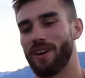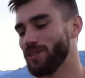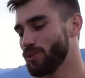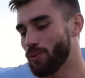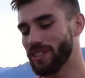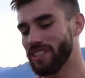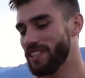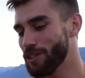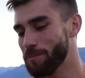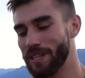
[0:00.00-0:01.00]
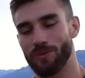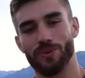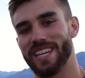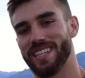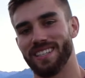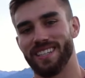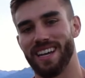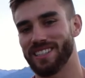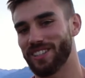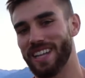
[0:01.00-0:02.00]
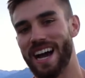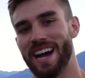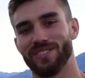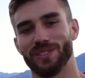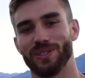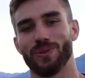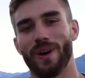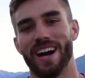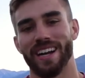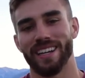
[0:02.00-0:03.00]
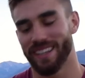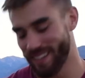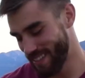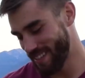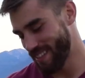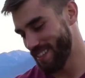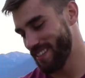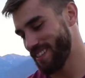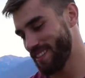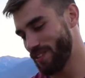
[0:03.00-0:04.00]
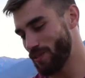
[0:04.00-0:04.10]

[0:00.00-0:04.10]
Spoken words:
our story still being written as our lives intertwine.